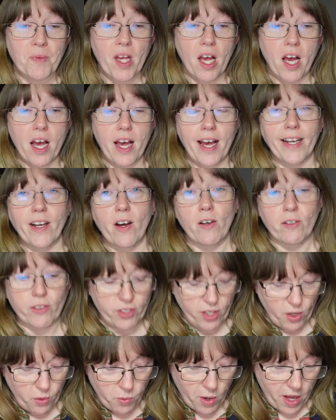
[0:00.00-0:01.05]
And
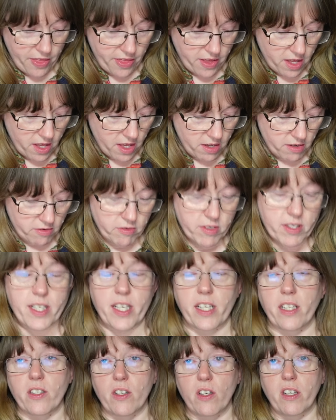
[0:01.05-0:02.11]
also whether
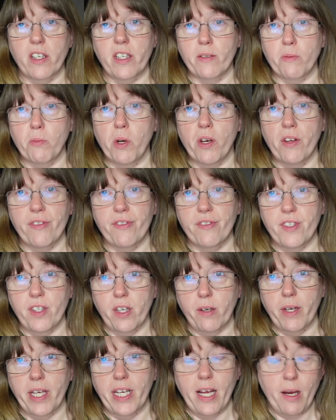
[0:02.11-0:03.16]
TikTok is worth
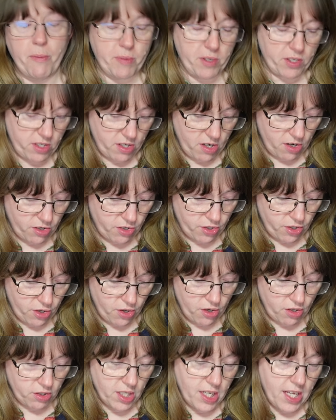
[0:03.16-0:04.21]
doing. I'm just not
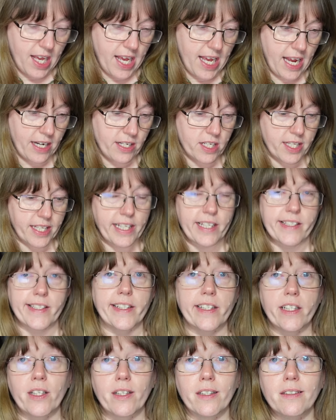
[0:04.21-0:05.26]
sure. I just think it's
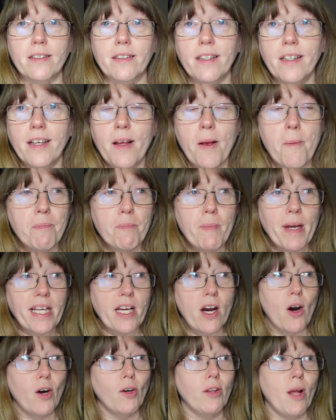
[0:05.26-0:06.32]
going to make
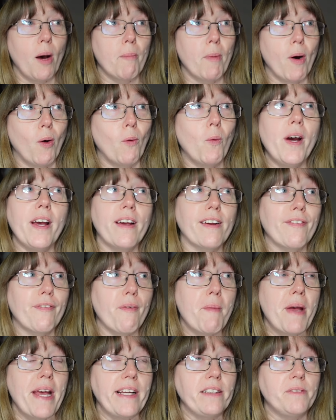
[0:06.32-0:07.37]
a whole lot more work for
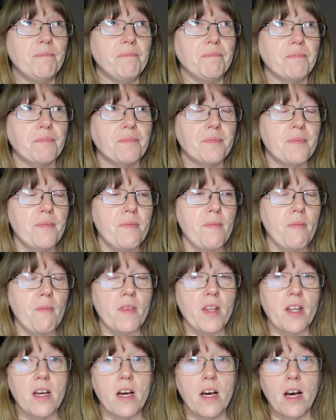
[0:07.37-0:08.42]
me.
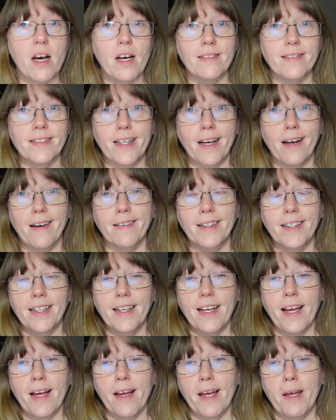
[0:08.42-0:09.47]
So
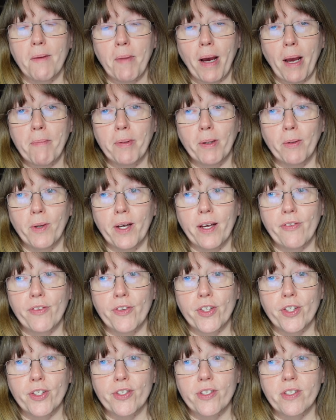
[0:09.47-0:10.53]
it might be worth
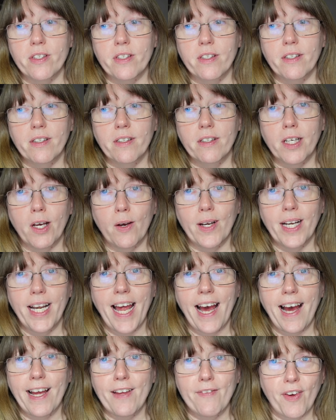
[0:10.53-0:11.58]
just going
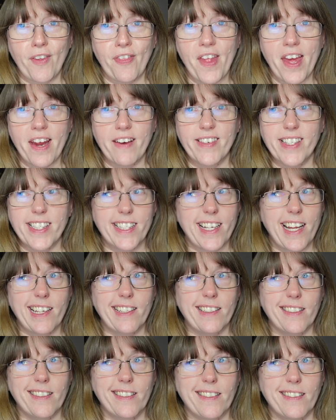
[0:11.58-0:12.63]
live on there
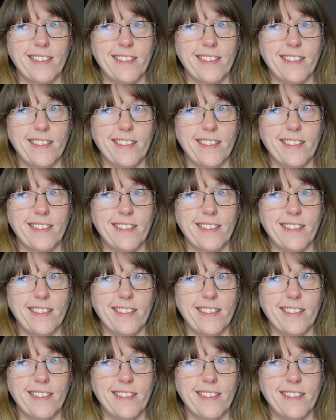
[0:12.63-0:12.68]
instead.